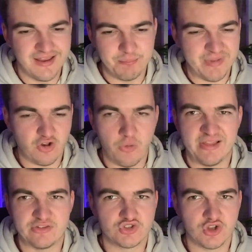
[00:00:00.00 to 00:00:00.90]
Michael
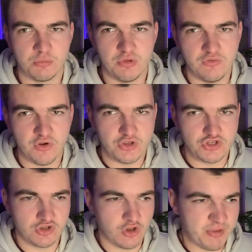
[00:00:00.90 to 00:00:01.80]
Mellon's going to move on. He's
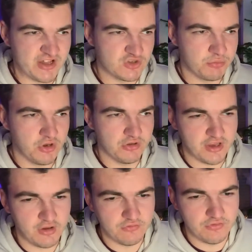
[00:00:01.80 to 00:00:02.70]
going to go back to Burnley,
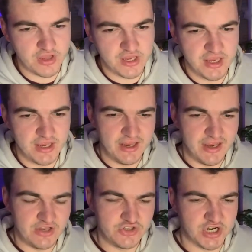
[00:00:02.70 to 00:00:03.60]
hopefully,
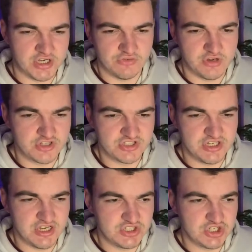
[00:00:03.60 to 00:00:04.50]
in January, because
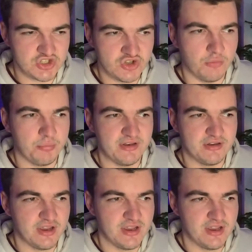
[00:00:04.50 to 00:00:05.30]
he's just not been...